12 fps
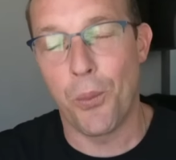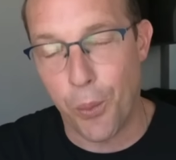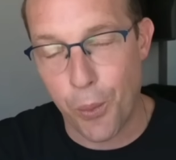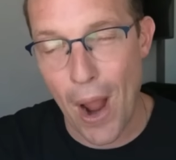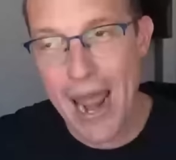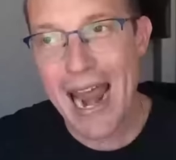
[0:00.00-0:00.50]

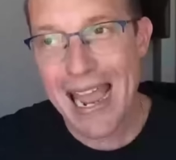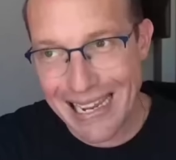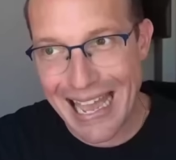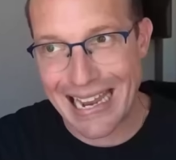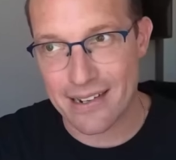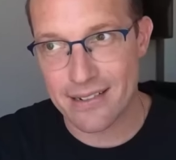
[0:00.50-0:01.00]
When I
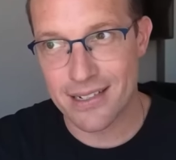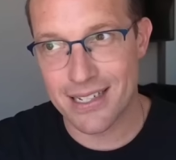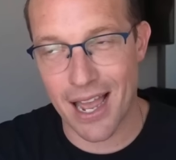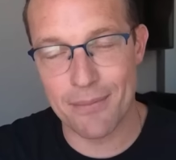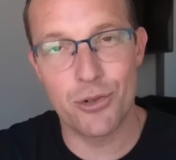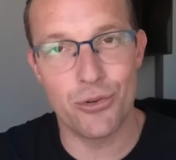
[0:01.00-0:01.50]
get
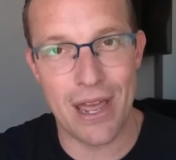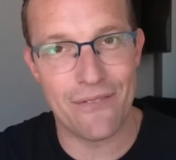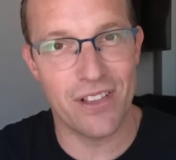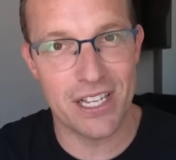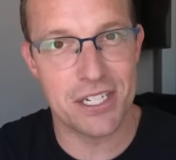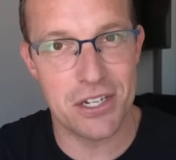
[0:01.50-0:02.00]
time to
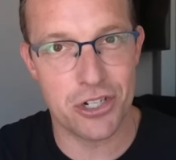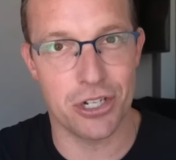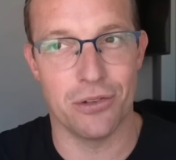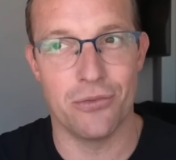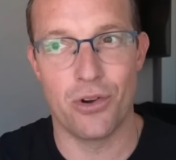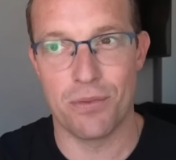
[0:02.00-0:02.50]
Netflix and
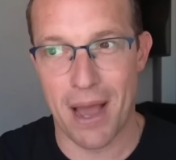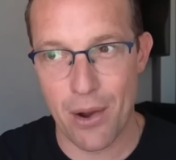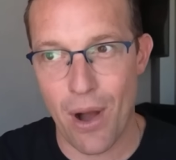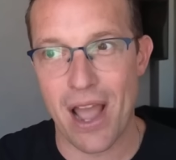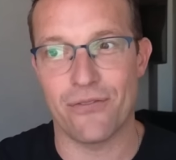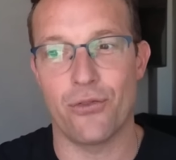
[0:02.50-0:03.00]
chill with my
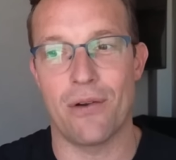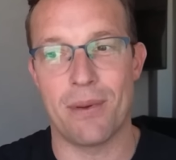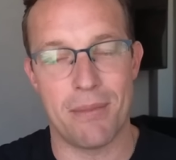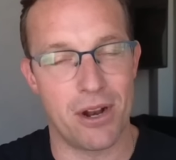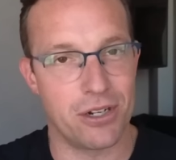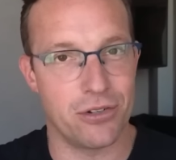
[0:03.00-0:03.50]
wife, who I've
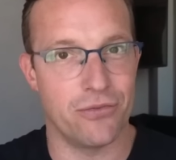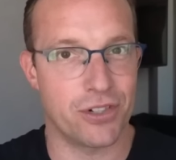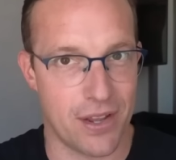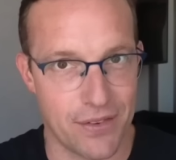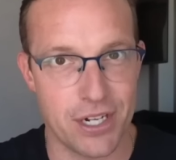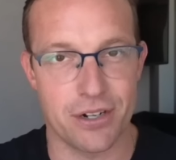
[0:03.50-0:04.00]
been married to for
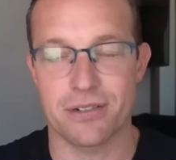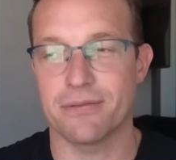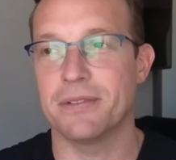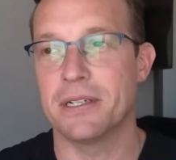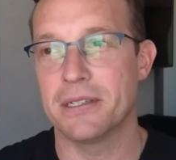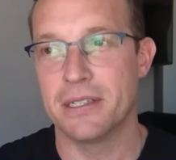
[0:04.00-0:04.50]
7 years,
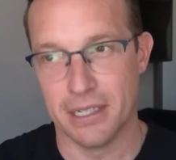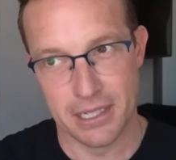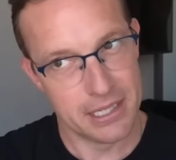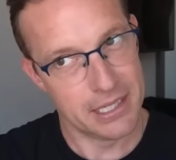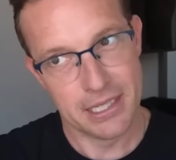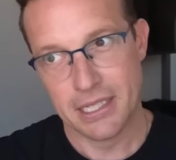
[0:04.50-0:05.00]

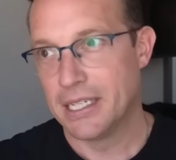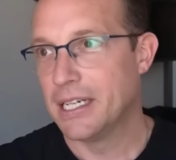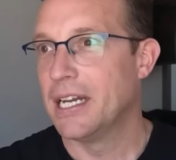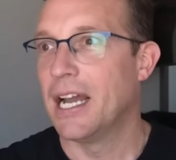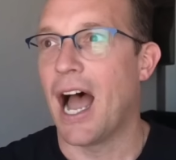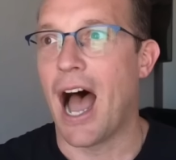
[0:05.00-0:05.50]

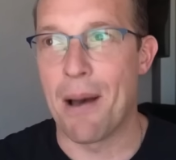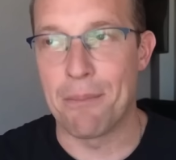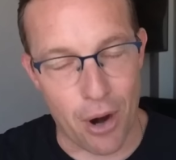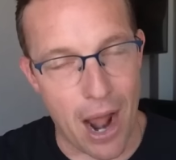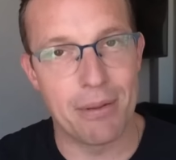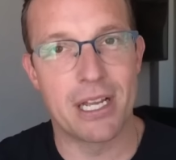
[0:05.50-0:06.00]
I'm
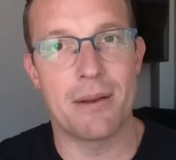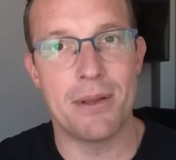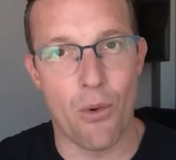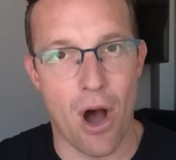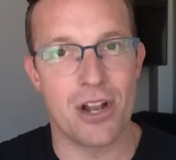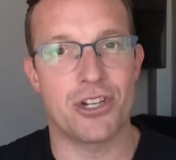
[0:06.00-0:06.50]
probably going to be
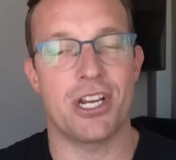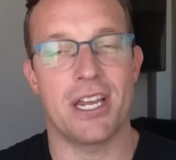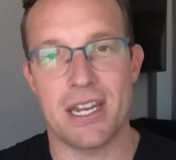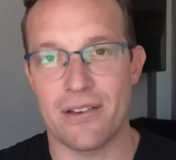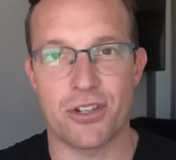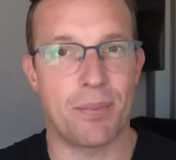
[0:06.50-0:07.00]
watching a
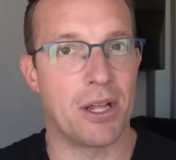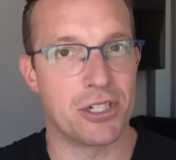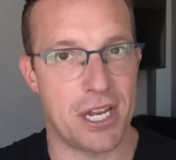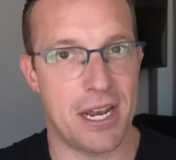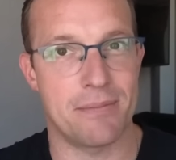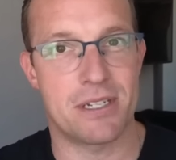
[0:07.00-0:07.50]
Dave Chapelle
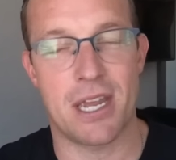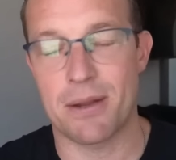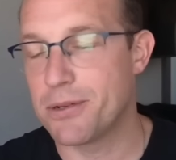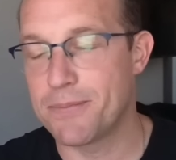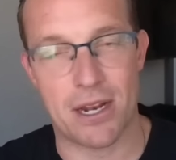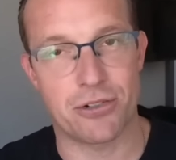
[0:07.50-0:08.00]
stand-up
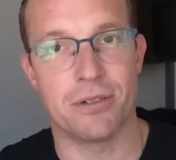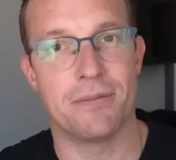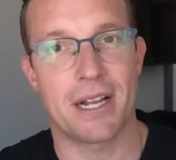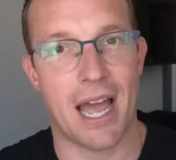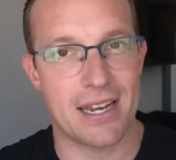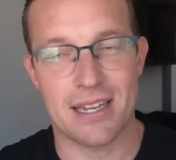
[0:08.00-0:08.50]
special.
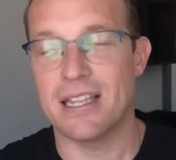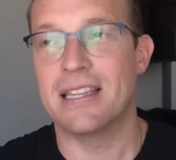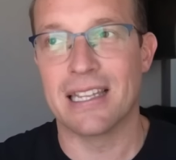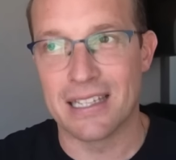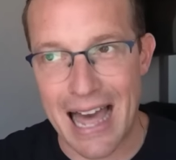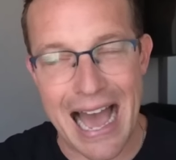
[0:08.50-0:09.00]
Gotta say,
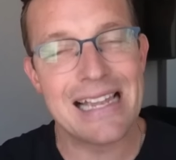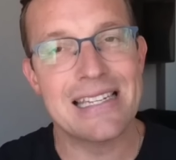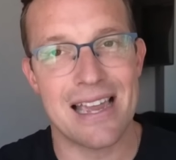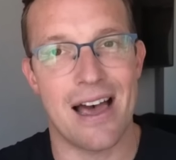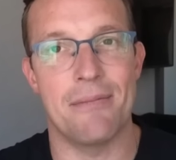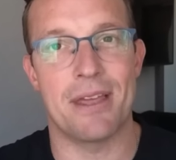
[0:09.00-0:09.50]
the last
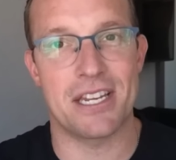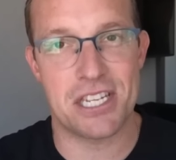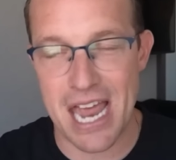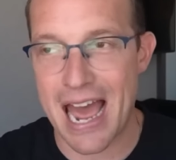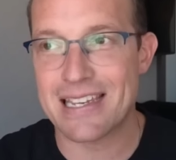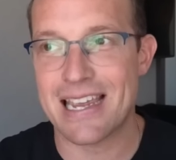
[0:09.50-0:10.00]
time that I
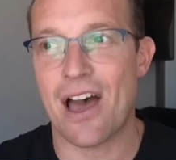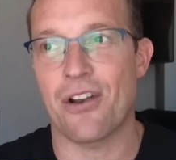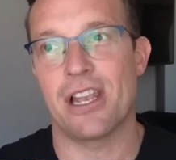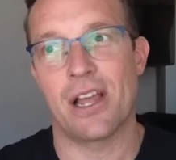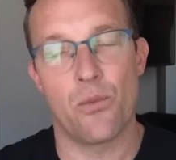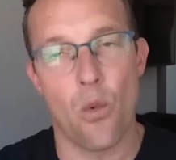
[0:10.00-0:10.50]
sat down
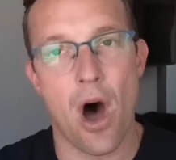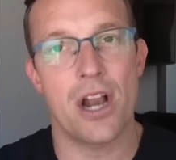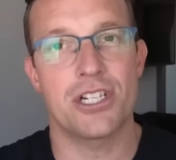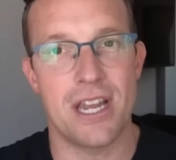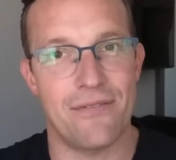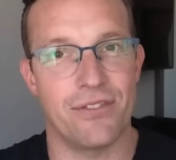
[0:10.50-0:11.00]
and like
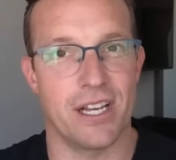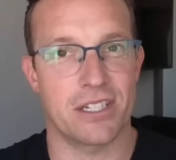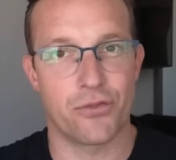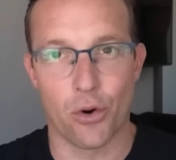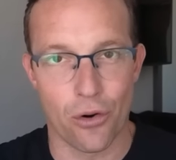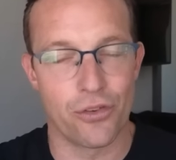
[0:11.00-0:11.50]
watched Netflix
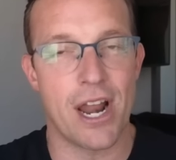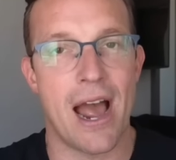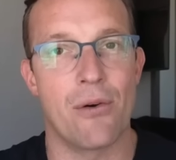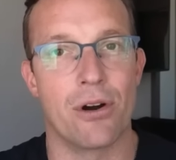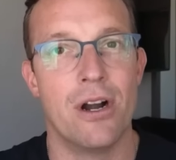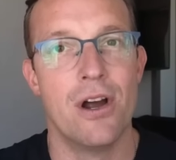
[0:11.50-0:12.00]
for over an
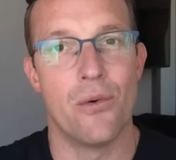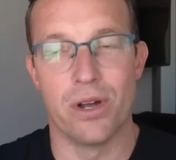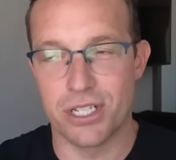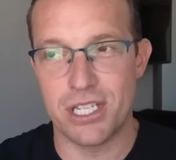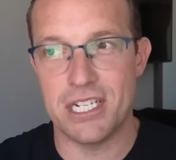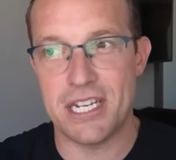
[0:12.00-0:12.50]
hour
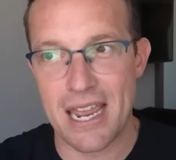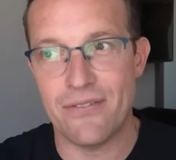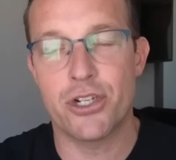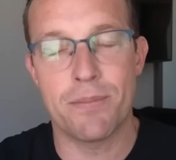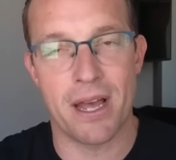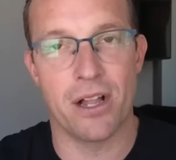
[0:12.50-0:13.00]
was the Dave
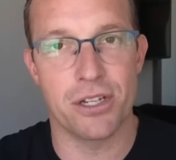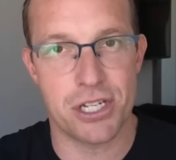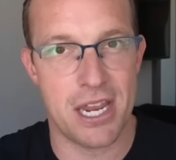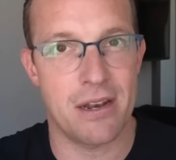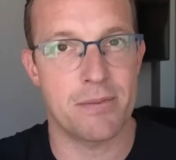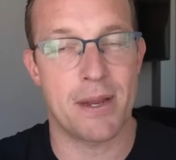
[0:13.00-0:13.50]
Chapelle
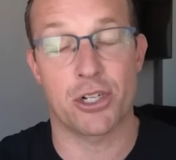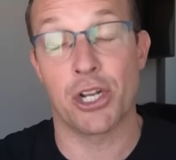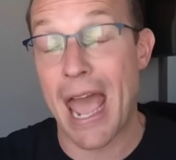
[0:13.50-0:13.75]
stand-up special.